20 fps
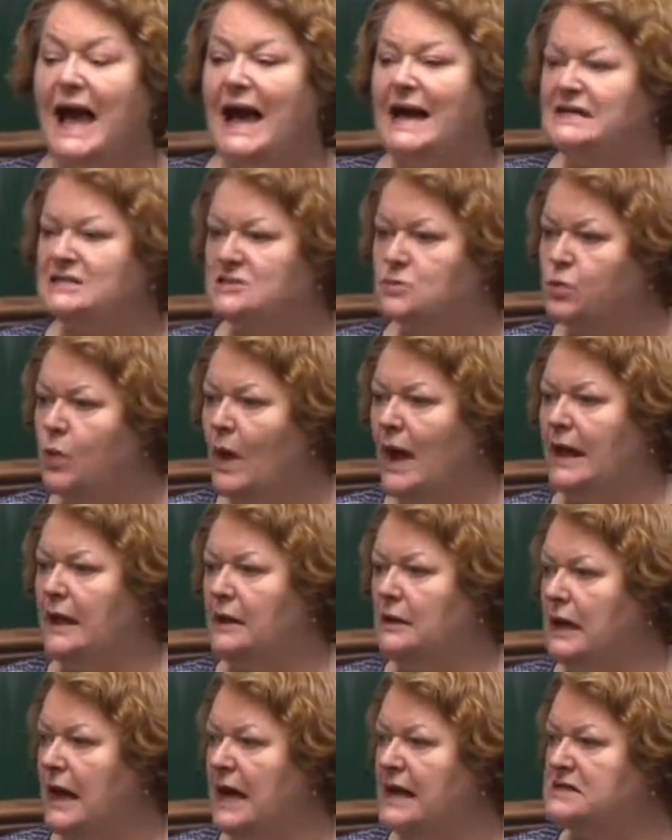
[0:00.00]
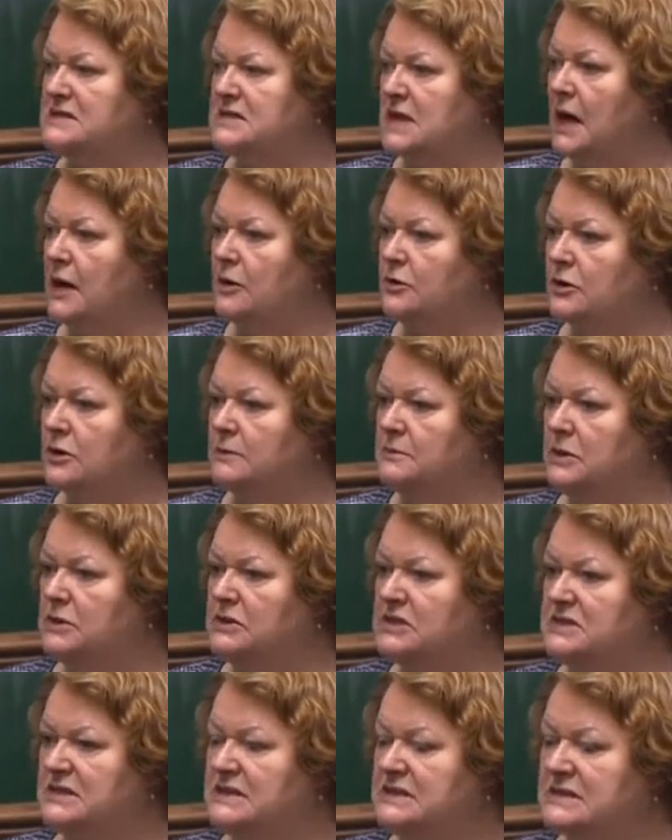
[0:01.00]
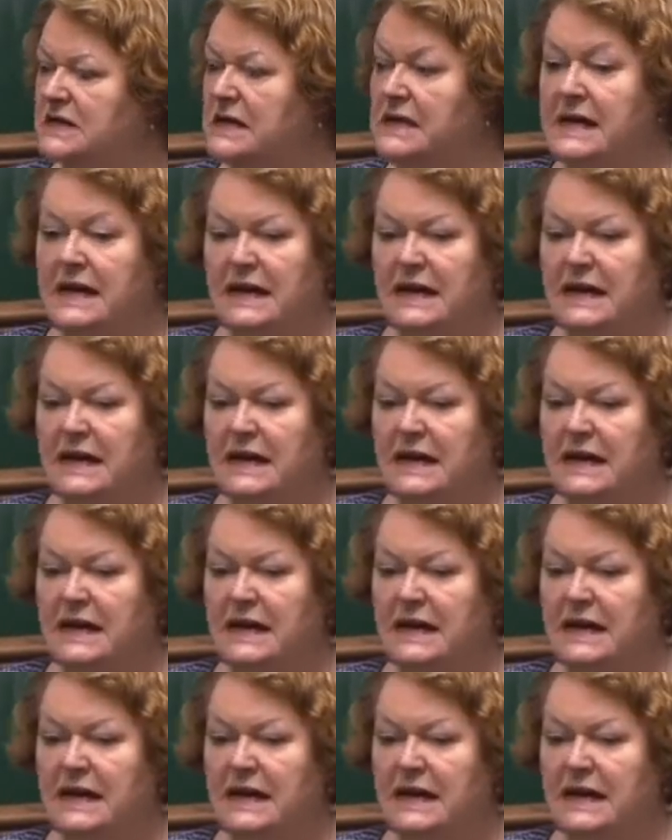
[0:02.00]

as well as our communities.